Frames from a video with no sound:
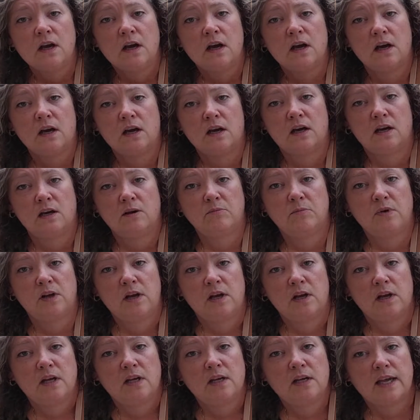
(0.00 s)

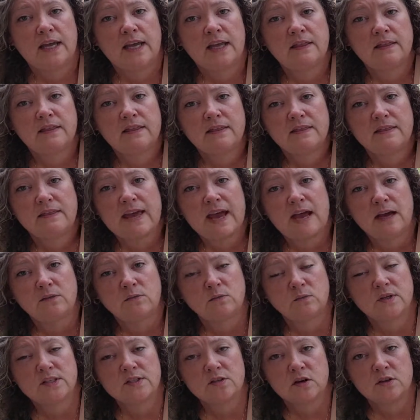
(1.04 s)
And that
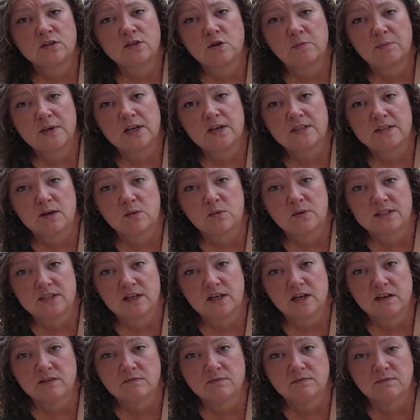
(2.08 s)
was also because I
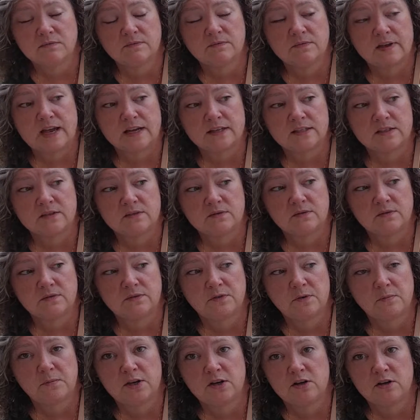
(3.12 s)
wasn't as
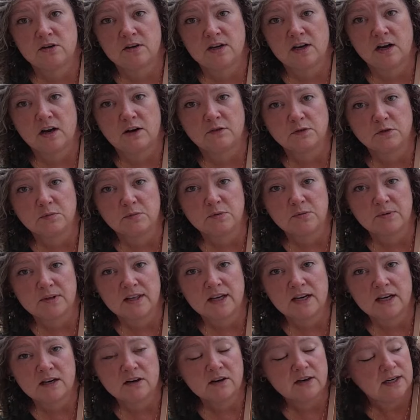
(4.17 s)
familiar and comfortable with
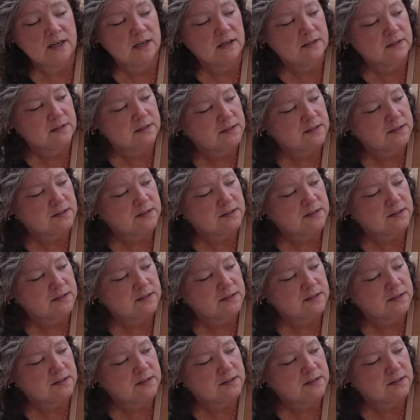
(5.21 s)
that area.